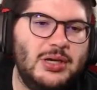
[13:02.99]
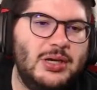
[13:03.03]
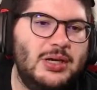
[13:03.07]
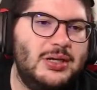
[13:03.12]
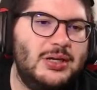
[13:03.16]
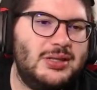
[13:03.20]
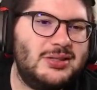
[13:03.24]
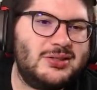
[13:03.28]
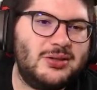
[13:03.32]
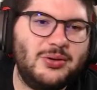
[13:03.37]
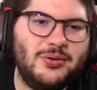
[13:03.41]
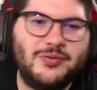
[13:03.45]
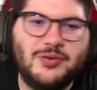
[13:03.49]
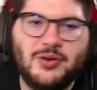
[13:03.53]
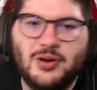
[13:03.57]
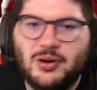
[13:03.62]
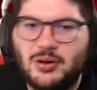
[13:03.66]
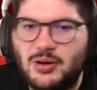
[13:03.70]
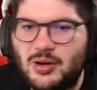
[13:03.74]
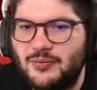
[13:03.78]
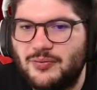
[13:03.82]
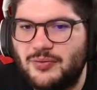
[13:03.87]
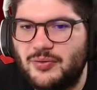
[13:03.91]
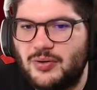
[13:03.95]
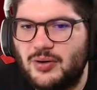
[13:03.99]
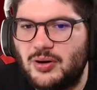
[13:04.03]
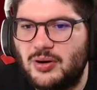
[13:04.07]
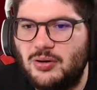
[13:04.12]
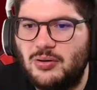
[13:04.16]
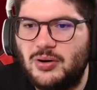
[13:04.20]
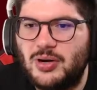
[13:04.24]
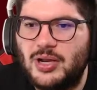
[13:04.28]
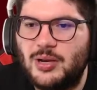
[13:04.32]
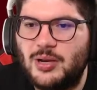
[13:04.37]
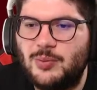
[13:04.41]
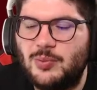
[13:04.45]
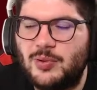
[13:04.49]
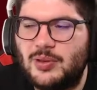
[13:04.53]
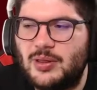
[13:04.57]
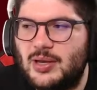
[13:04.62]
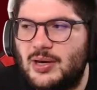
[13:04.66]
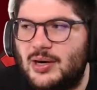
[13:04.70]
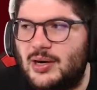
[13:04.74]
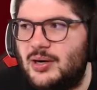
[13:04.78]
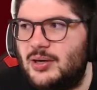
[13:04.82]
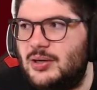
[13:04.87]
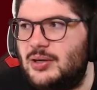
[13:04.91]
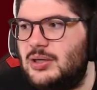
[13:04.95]
So if you're looking for a goalkeeper
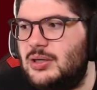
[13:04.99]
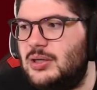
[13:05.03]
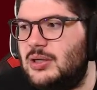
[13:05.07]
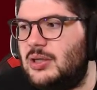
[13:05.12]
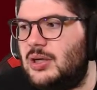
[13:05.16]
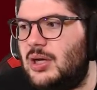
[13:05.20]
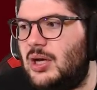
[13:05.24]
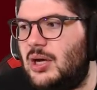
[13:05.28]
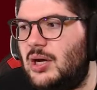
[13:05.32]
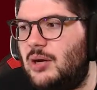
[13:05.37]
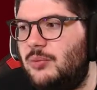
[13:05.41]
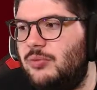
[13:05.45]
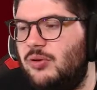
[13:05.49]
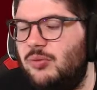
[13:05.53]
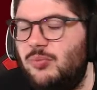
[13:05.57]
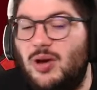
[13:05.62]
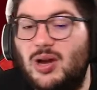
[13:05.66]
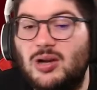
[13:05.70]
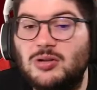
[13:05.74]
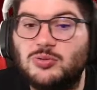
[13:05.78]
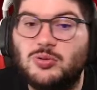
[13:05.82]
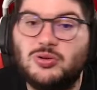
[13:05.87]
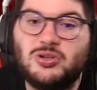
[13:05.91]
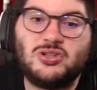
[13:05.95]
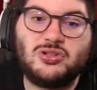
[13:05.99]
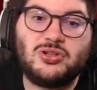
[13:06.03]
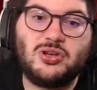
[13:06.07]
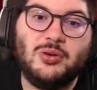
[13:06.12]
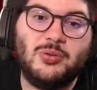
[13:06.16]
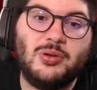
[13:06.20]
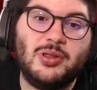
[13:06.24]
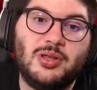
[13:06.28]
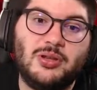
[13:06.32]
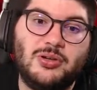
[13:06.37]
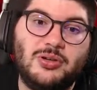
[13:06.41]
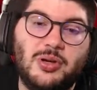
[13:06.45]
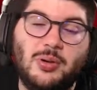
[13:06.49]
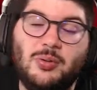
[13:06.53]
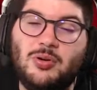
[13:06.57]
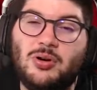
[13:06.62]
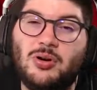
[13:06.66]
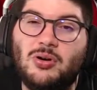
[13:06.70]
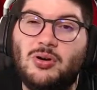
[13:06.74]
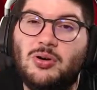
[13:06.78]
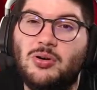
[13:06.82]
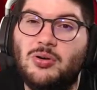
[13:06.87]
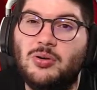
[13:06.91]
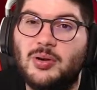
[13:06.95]
there, um, you might as well just go with a double
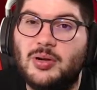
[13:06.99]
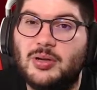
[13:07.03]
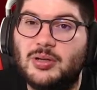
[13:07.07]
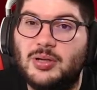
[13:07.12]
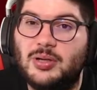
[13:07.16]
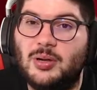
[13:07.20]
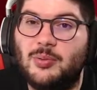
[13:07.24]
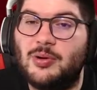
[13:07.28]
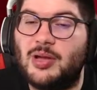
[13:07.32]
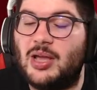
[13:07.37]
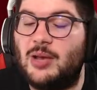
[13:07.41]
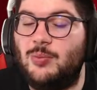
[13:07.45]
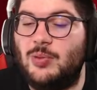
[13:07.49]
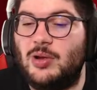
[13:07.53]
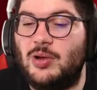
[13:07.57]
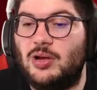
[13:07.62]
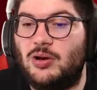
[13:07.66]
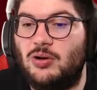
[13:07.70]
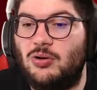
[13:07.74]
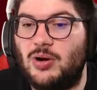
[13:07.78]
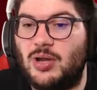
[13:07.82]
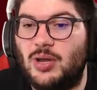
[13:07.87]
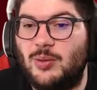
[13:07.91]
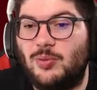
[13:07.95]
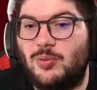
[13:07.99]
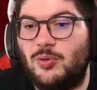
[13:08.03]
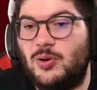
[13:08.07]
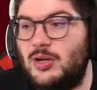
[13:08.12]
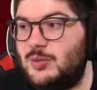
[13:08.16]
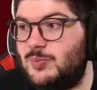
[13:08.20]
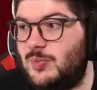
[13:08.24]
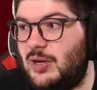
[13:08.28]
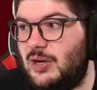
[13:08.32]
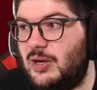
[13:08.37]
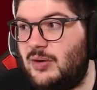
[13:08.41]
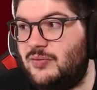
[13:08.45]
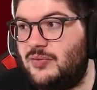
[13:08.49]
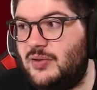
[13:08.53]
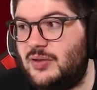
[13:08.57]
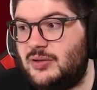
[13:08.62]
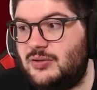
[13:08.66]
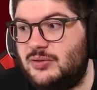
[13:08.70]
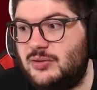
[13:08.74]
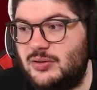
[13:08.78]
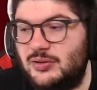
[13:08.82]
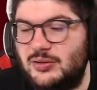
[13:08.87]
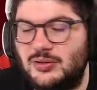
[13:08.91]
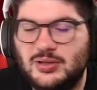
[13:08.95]
goal, double game week goalkeeper as better
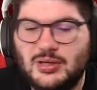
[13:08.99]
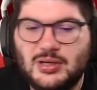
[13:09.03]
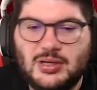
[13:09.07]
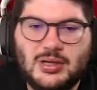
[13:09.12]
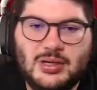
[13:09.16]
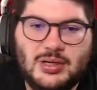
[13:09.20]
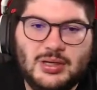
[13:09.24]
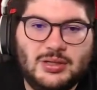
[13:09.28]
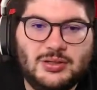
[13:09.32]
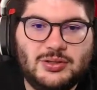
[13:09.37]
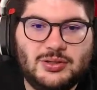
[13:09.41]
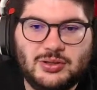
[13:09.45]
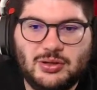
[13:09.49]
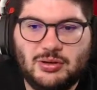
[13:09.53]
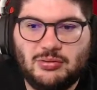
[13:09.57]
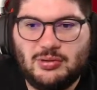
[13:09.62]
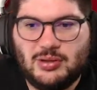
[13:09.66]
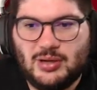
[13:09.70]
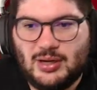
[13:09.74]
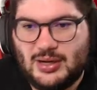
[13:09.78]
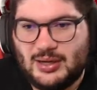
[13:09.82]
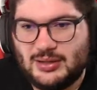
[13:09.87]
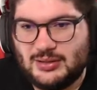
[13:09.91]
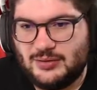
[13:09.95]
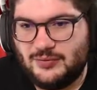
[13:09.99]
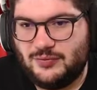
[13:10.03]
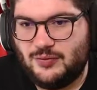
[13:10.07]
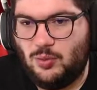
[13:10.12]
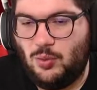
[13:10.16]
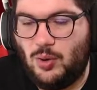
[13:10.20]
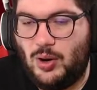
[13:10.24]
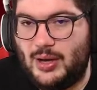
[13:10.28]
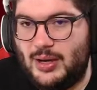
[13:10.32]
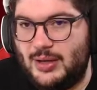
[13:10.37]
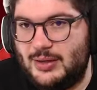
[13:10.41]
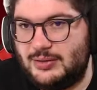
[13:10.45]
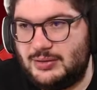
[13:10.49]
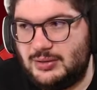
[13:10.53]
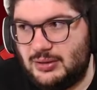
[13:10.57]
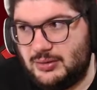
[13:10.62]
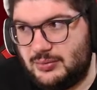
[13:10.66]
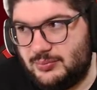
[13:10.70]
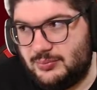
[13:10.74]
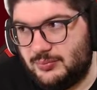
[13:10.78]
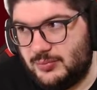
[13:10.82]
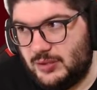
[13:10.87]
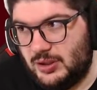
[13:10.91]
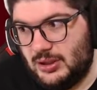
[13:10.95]
fixtures. So the likes of Guaita
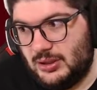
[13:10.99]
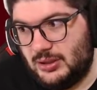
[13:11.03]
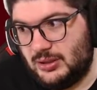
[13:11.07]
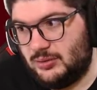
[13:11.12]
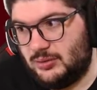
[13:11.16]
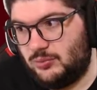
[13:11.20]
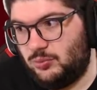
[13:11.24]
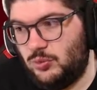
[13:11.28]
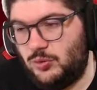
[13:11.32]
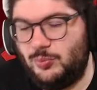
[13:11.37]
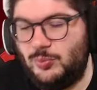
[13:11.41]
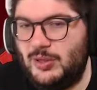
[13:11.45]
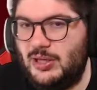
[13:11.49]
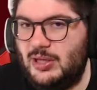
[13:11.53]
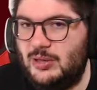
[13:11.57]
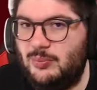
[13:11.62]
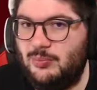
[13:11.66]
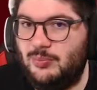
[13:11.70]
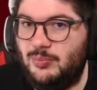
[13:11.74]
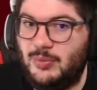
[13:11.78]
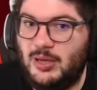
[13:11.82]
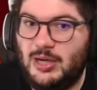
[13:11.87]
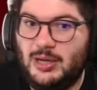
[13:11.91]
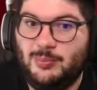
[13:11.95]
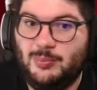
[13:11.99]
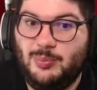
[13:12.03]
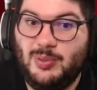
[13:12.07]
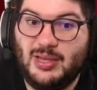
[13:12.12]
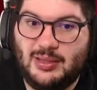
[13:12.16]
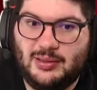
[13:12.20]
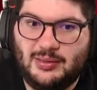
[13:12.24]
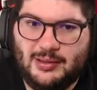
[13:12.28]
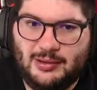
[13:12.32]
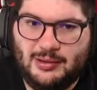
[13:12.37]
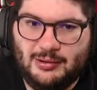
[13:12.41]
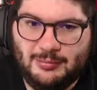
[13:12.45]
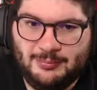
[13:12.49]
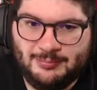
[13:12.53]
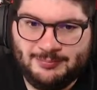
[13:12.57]
uh, would be my pick there.